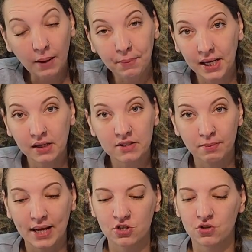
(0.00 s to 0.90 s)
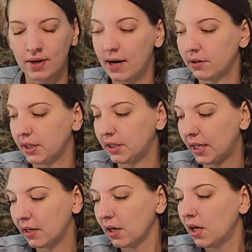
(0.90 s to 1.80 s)
pink splashed around in
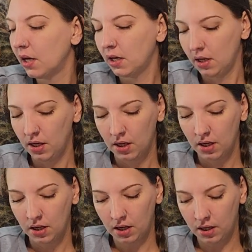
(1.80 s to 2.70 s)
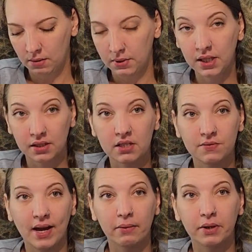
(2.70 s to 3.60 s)
there in this
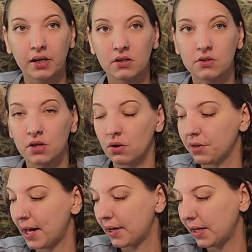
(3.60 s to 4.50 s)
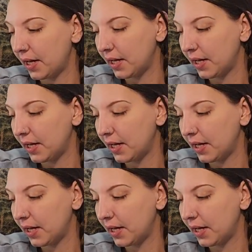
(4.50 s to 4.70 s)
fabric, so that